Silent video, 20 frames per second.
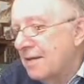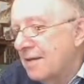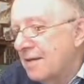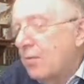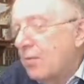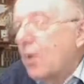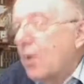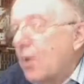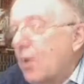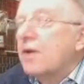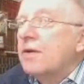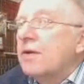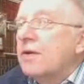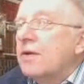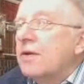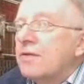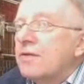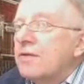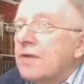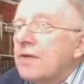
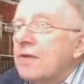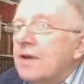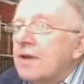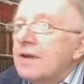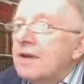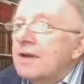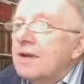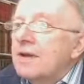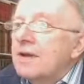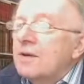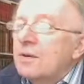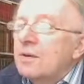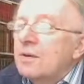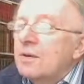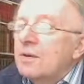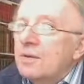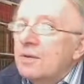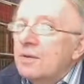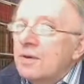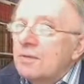employers
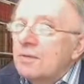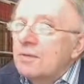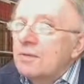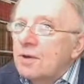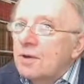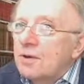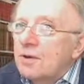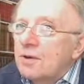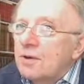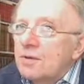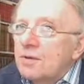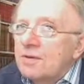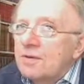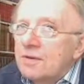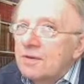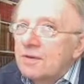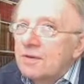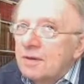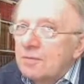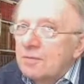who
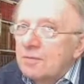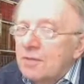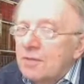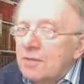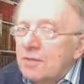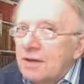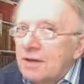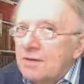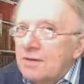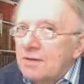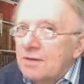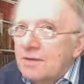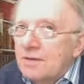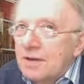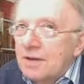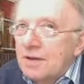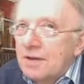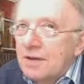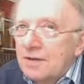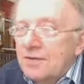recruit
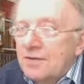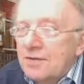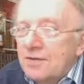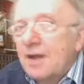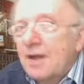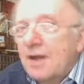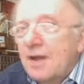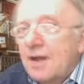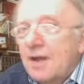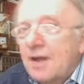PhDs